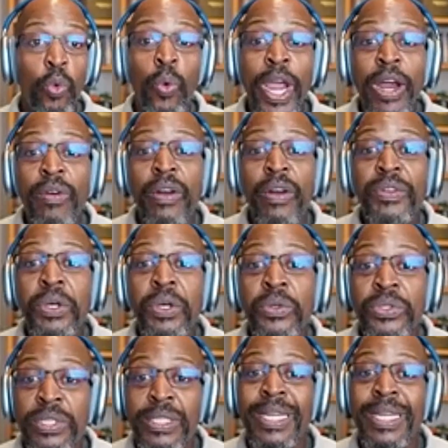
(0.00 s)
where are
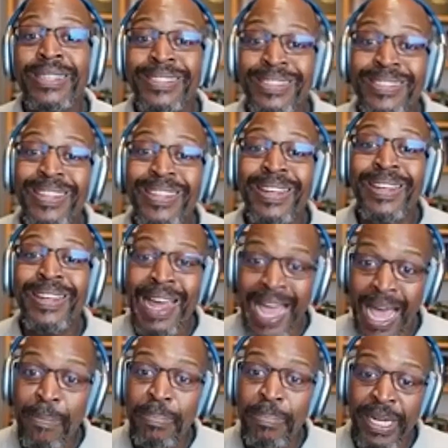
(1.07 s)
those things still
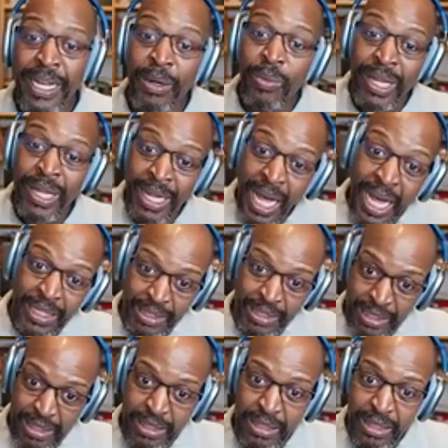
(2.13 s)
happening with
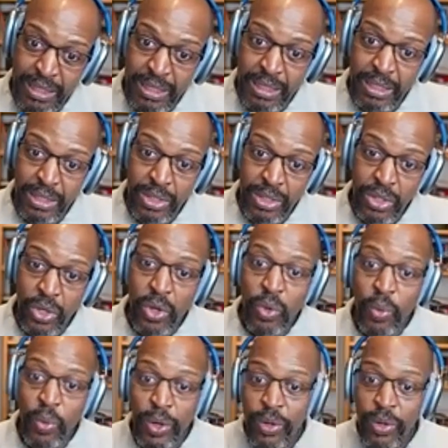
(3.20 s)
us?
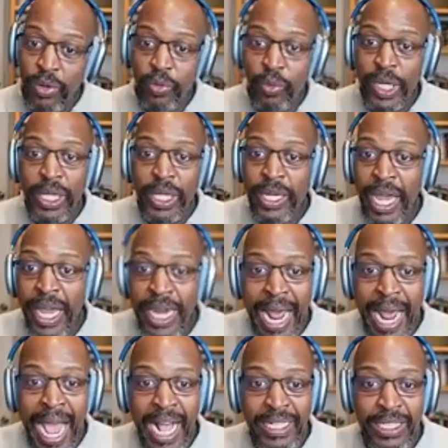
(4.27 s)
Mm-hmm. We, we,
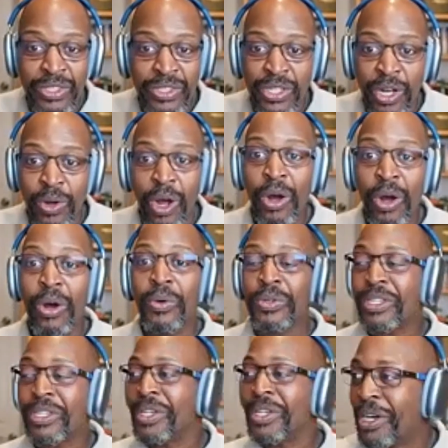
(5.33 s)
can't act as though,
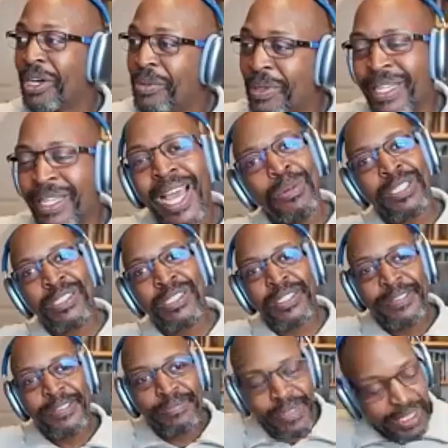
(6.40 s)
oh, you know, well, that
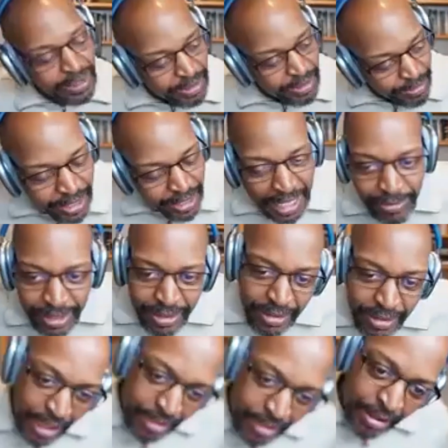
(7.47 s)
was, no, that
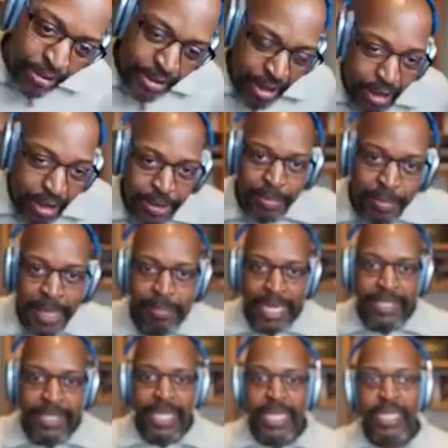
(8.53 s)
was, that's so terrible, man.
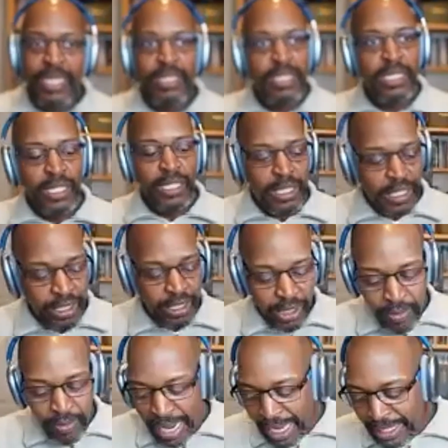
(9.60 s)
Back then, you
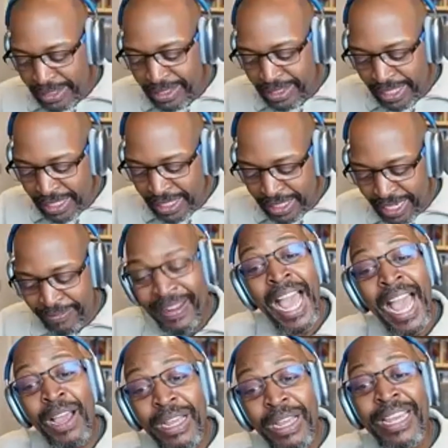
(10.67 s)
know, I could see, if
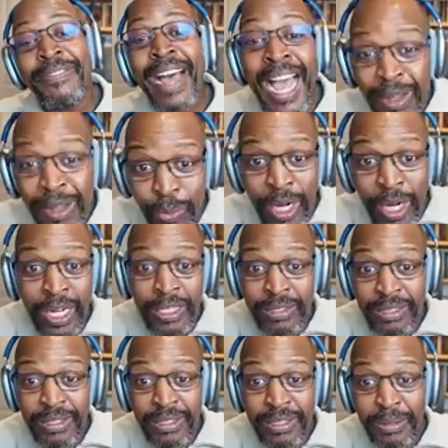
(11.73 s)
I, if I
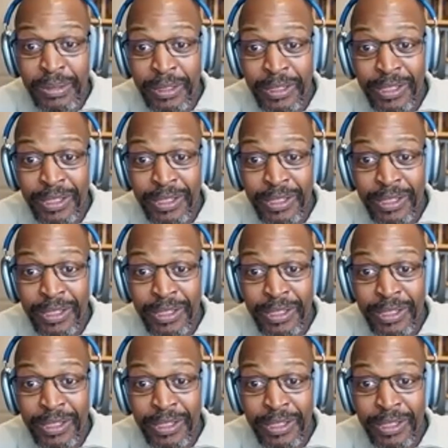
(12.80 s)
was,